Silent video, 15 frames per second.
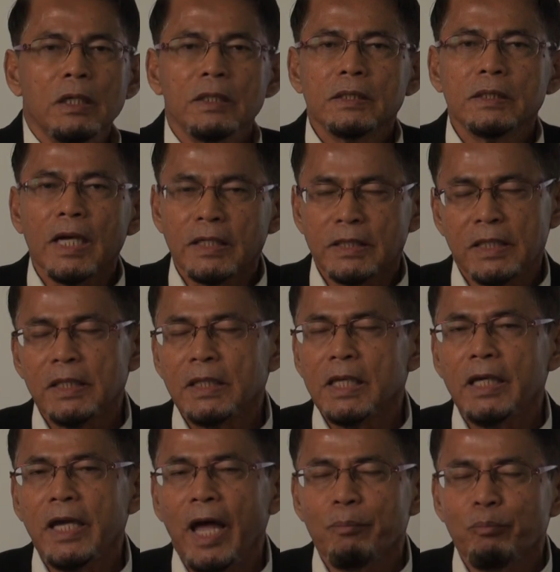
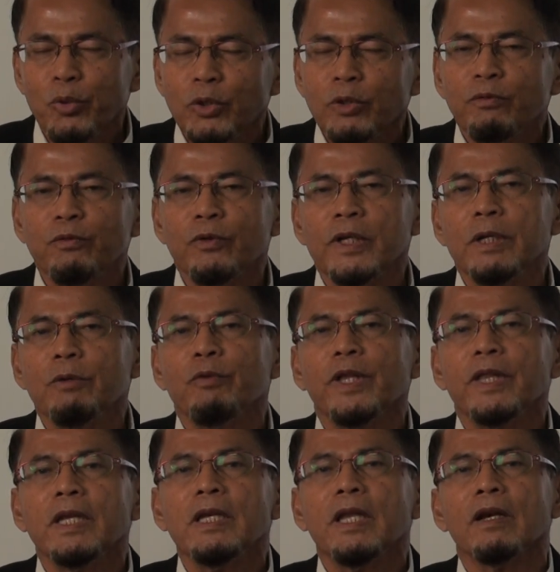succinctly and beautifully
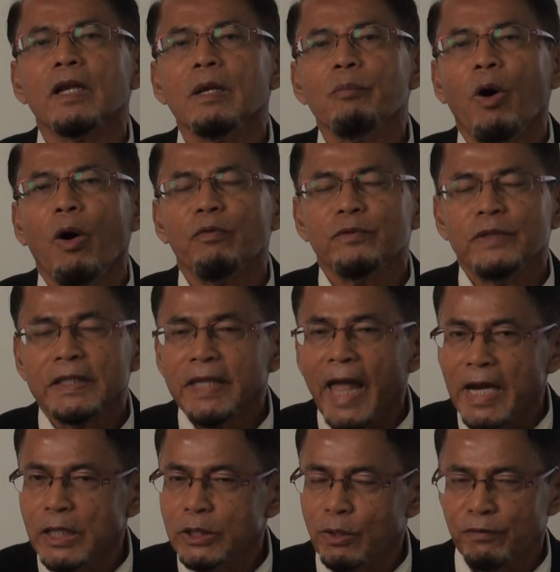within the realm of the
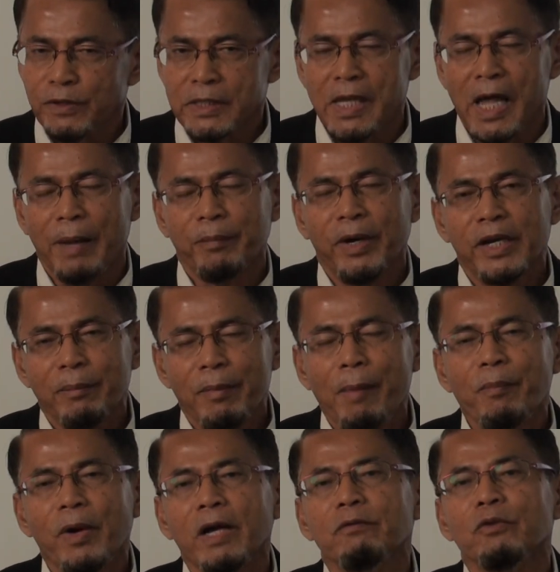tenets of Islam.
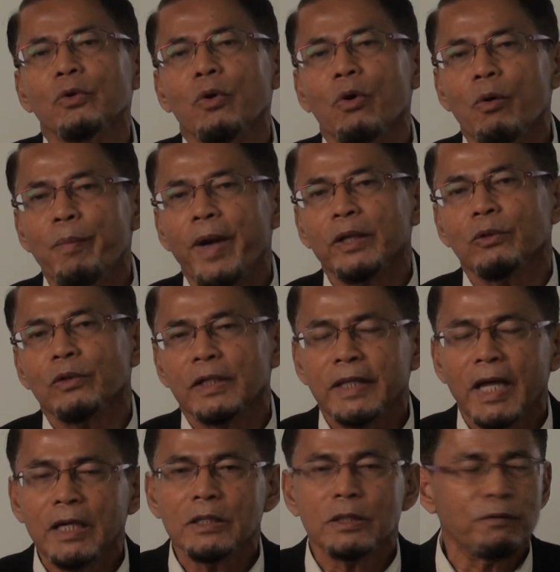Remember, if you go back to the
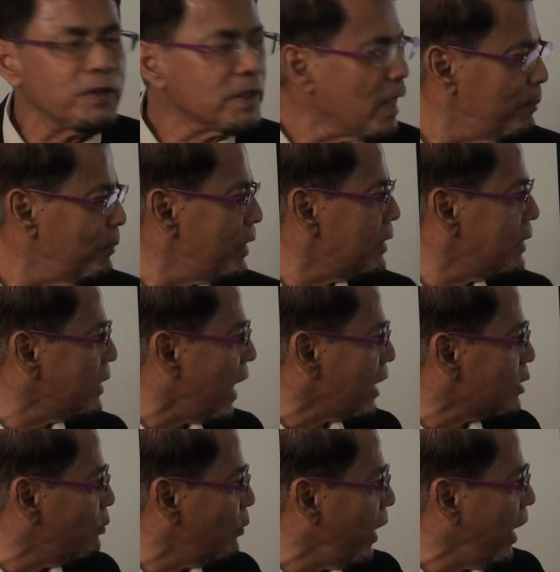tenets of Islam, this is
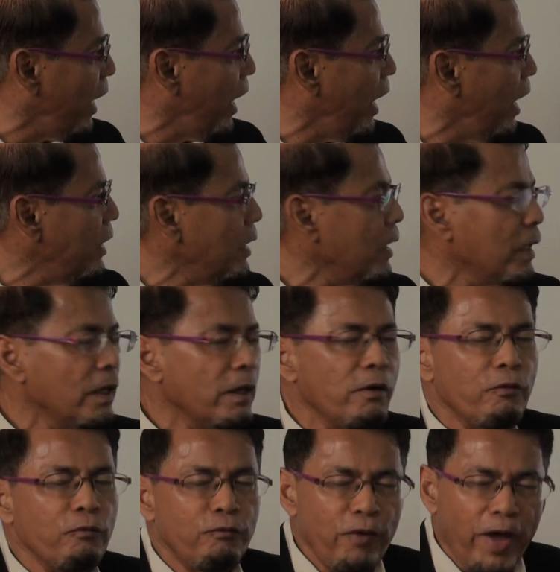explained
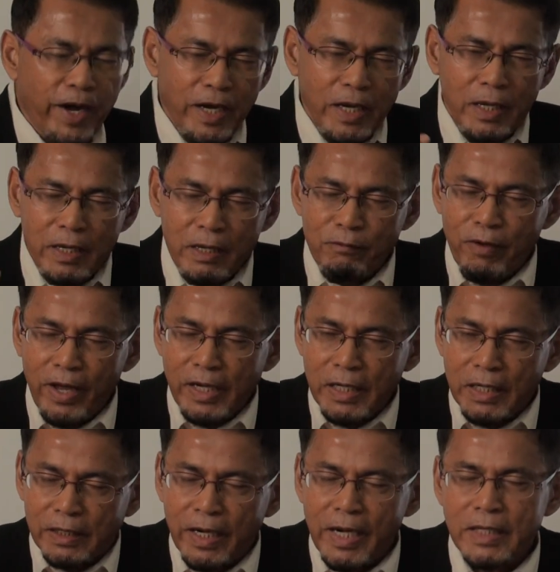in
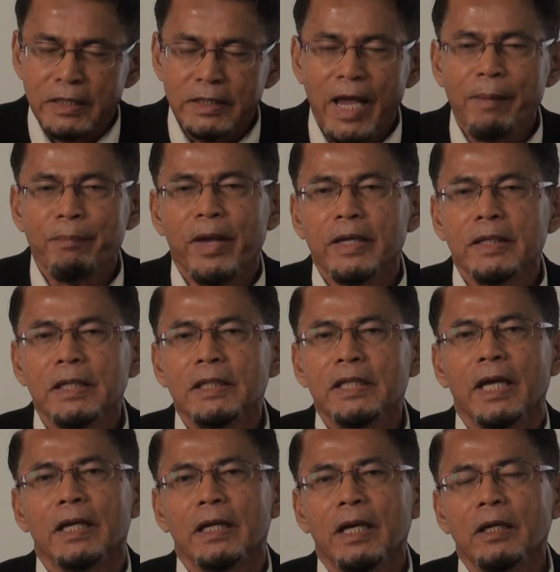very great depth and
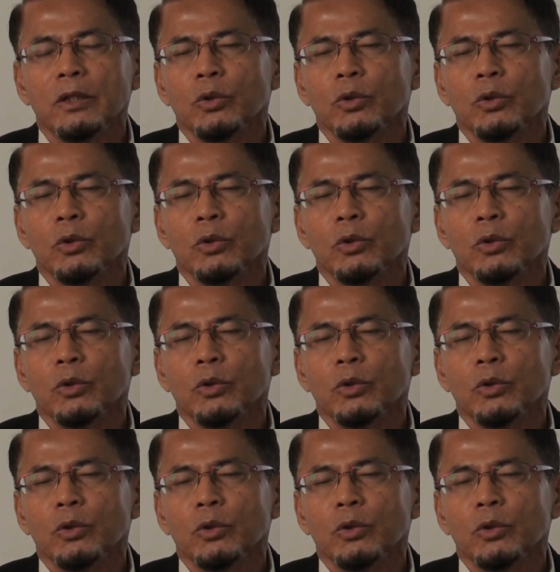detail